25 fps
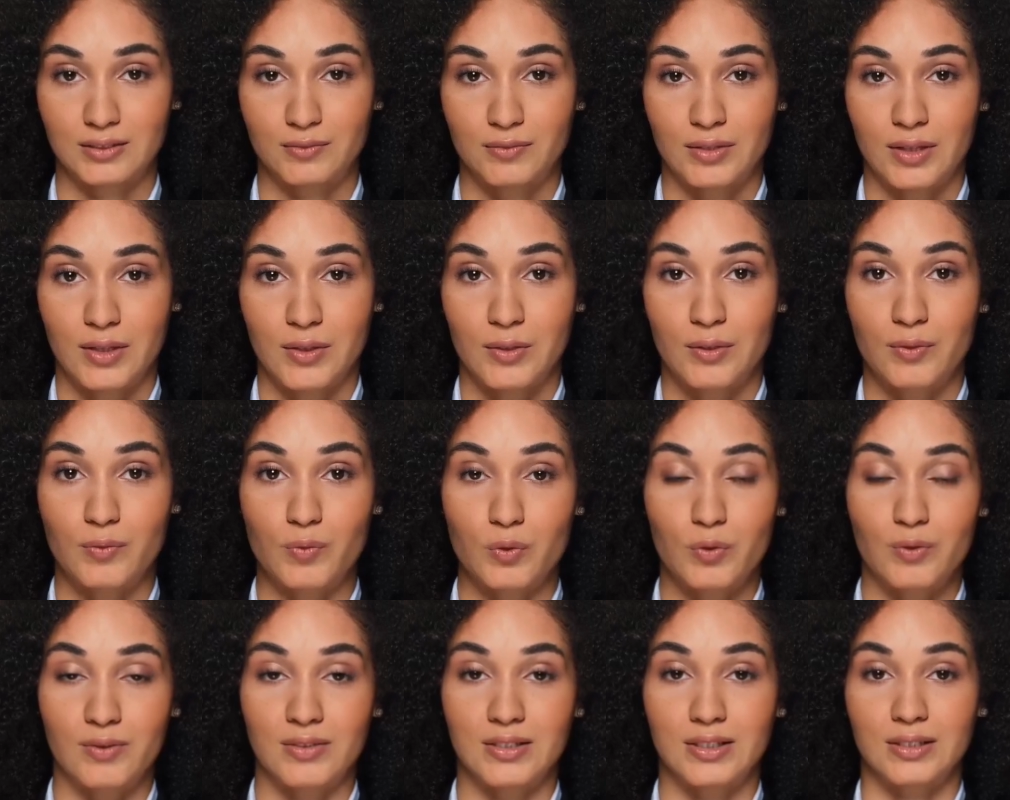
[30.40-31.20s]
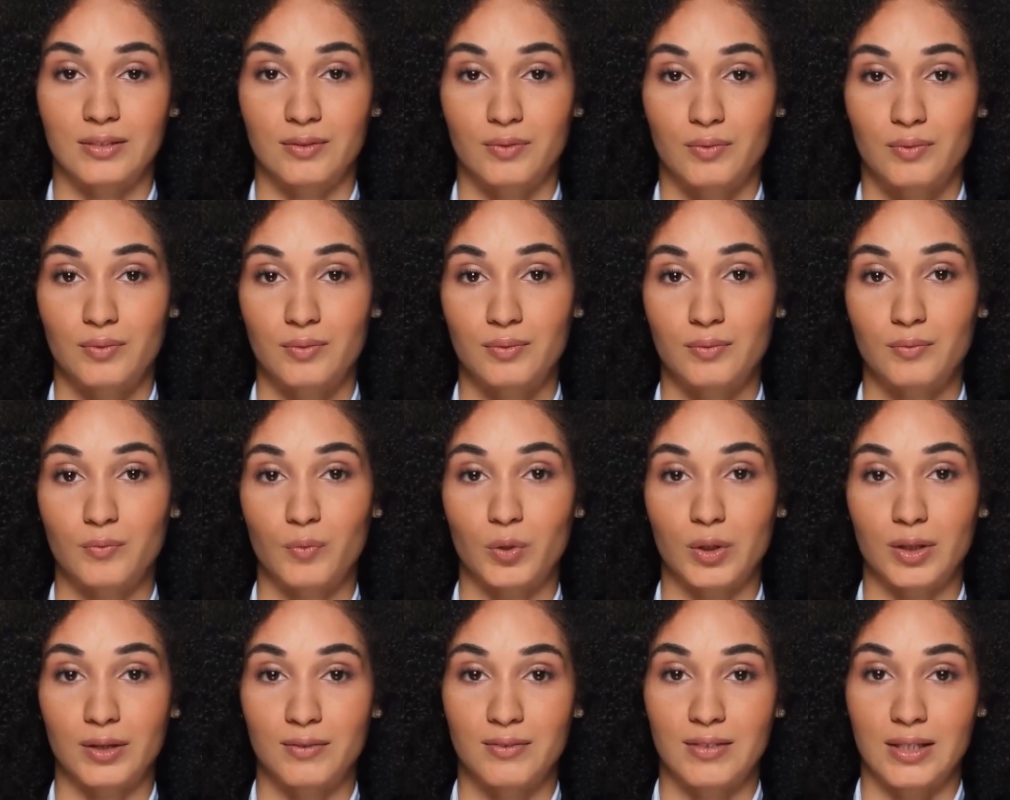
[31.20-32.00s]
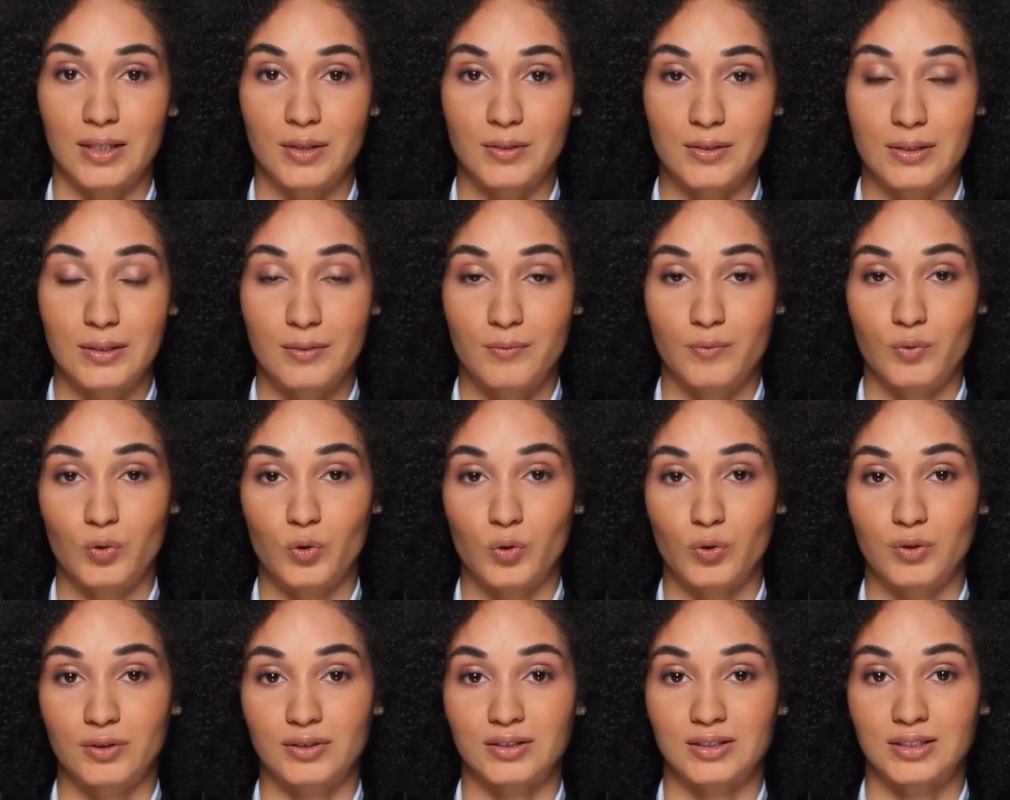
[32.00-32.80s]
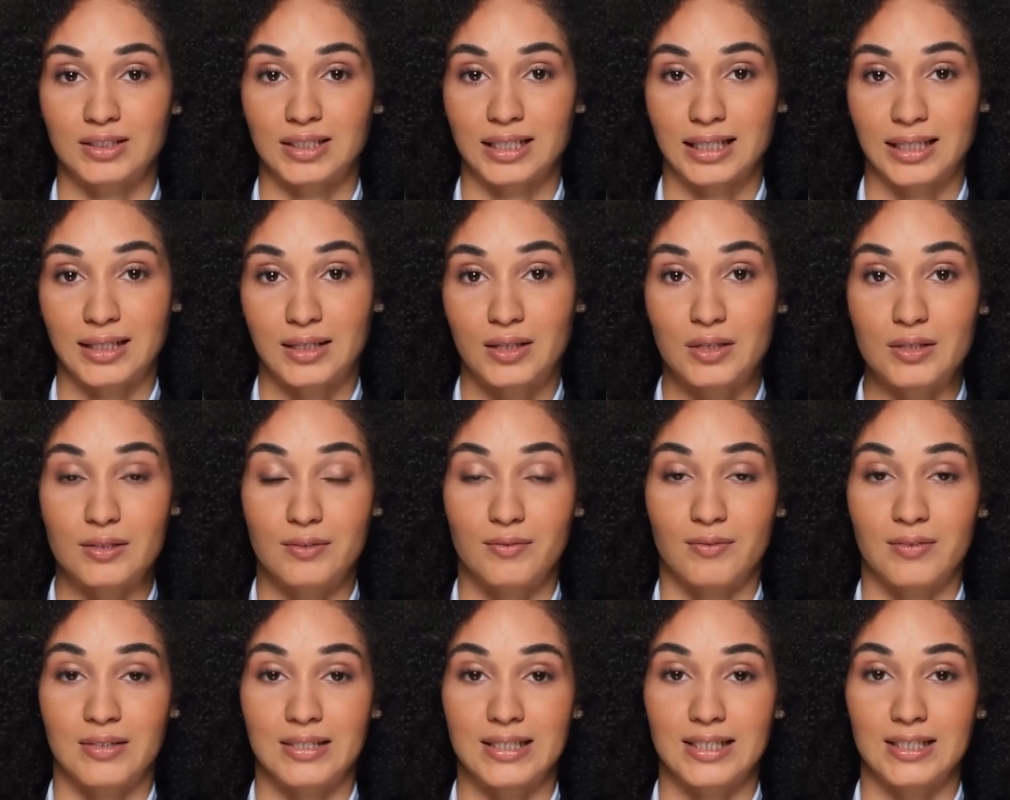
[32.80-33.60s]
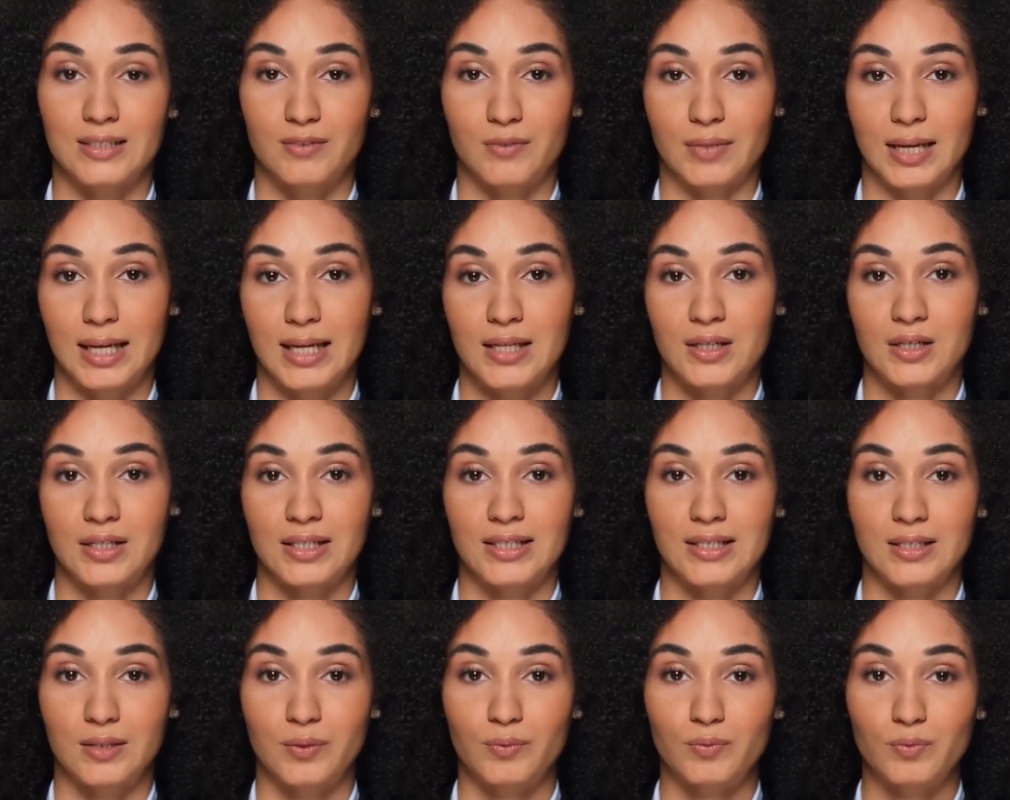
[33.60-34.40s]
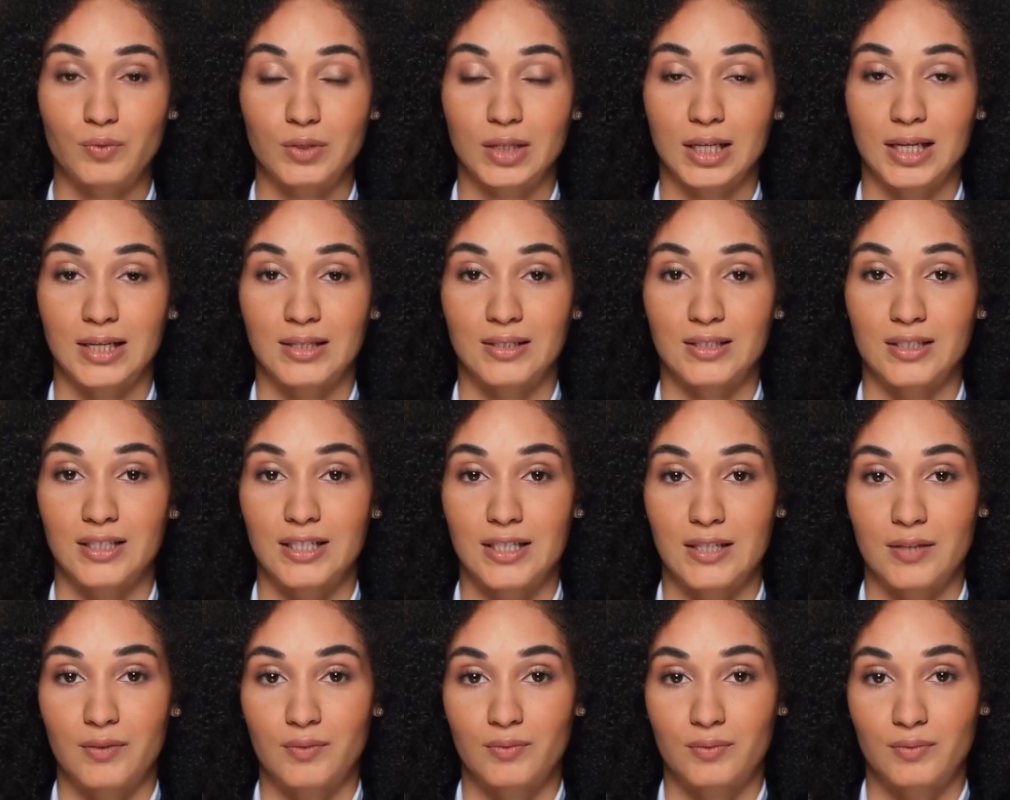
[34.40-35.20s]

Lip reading: variables. One very important stat for this match is on grass.